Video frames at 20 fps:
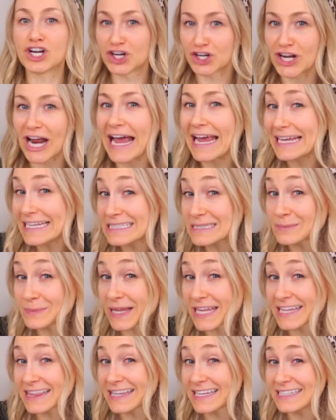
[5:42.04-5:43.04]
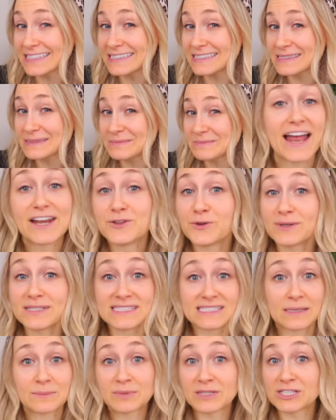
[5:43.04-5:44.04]
Could I explain this? And you can
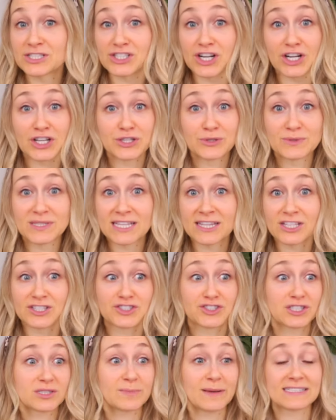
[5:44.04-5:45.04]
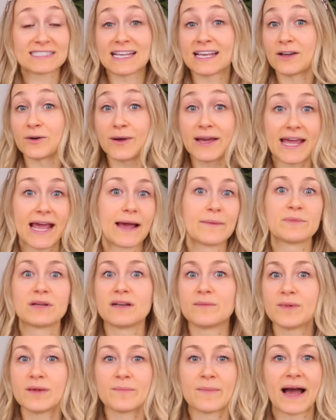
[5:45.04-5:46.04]
simply start using this just by saying, okay, I'm
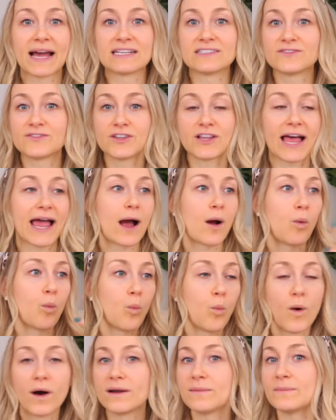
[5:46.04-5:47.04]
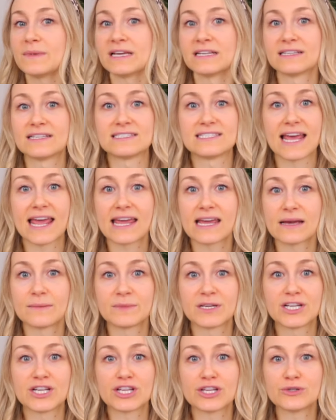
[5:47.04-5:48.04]
gonna be mindful at one meal a day, I'm
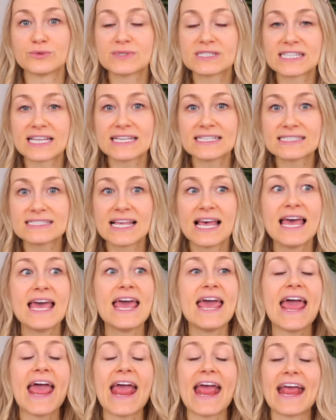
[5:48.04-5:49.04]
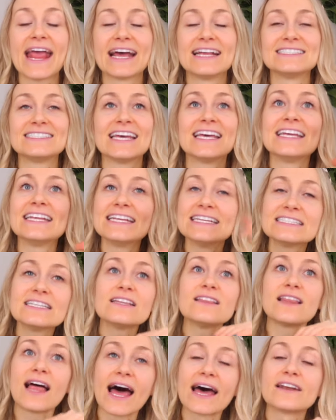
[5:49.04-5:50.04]
gonna use this. And it is a
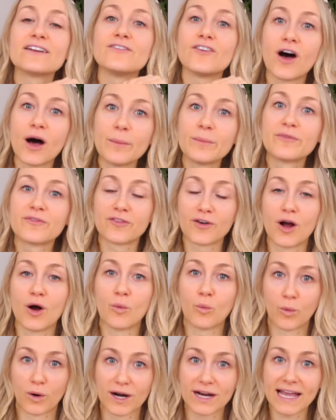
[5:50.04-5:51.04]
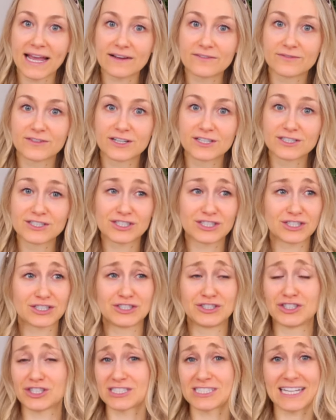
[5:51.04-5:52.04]
lot of upfront work at first,
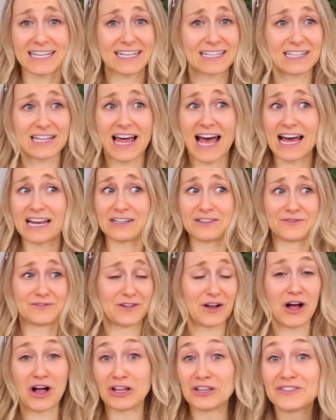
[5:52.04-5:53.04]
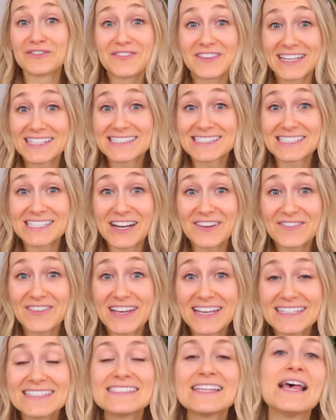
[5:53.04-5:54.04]
just like a lot of all of this stuff
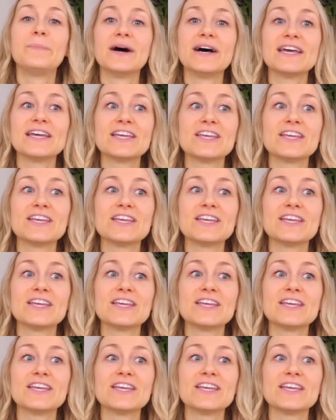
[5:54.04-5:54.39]
is, but